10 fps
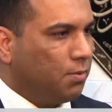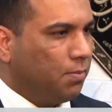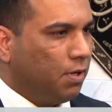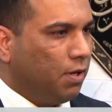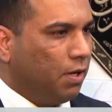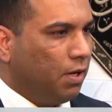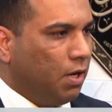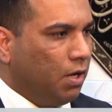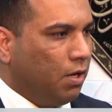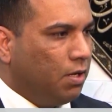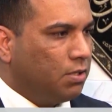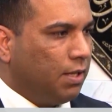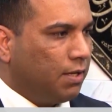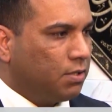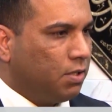miss him. His
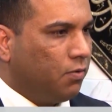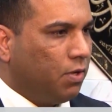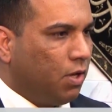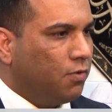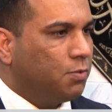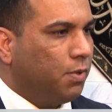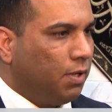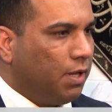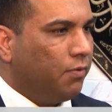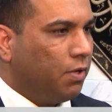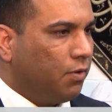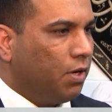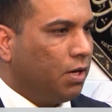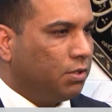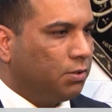legacy will always be alive in our
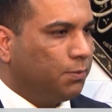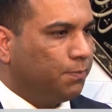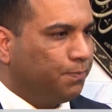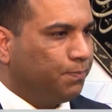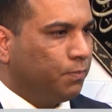hearts.